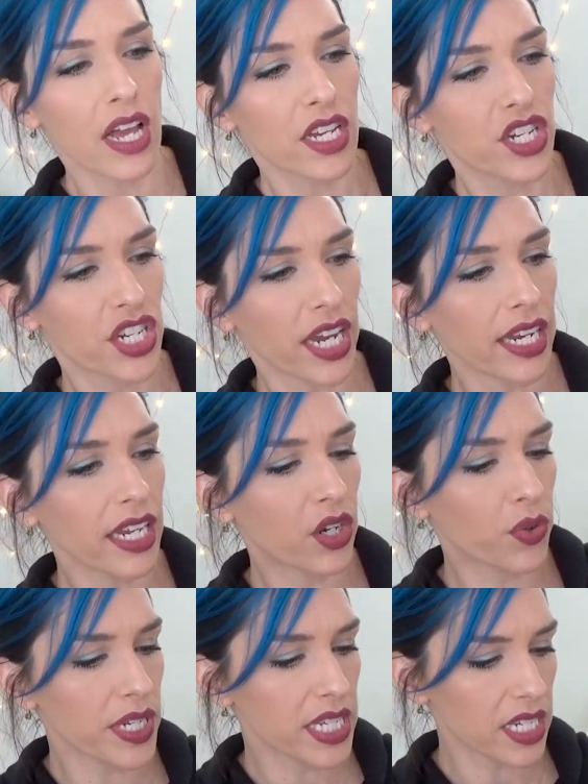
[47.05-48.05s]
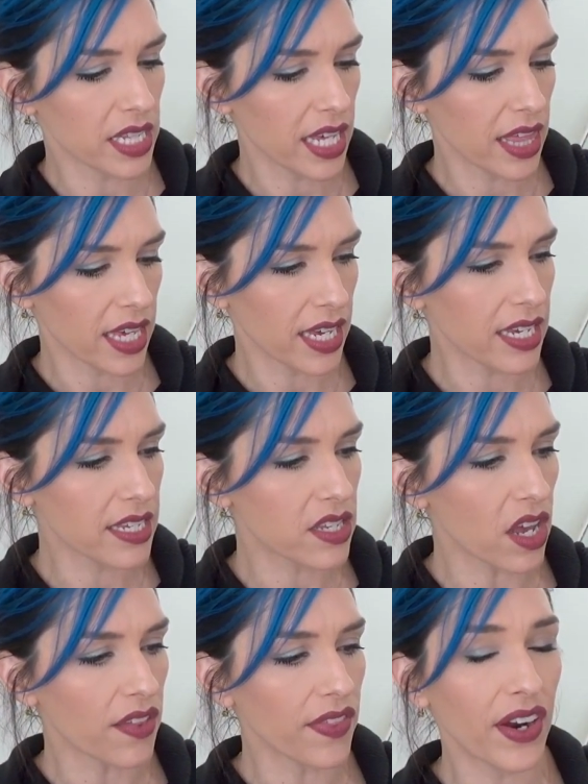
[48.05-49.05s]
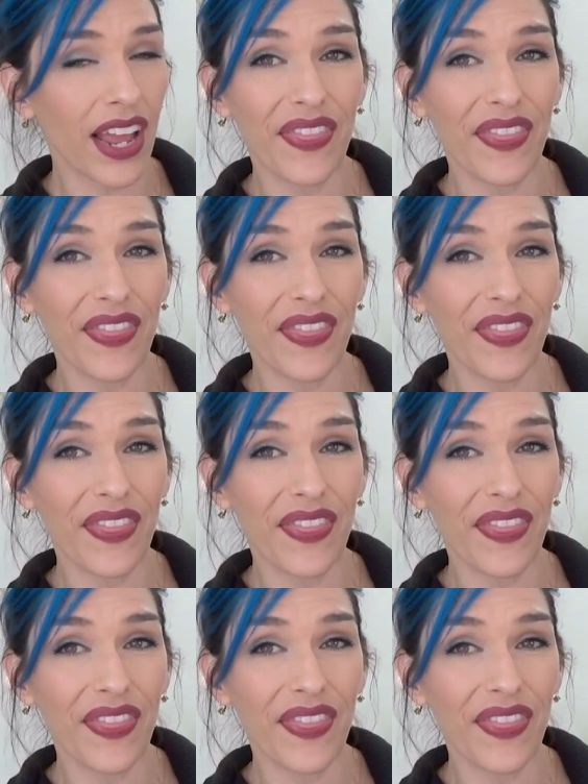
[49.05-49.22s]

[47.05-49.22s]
shiny crystal-y things on there,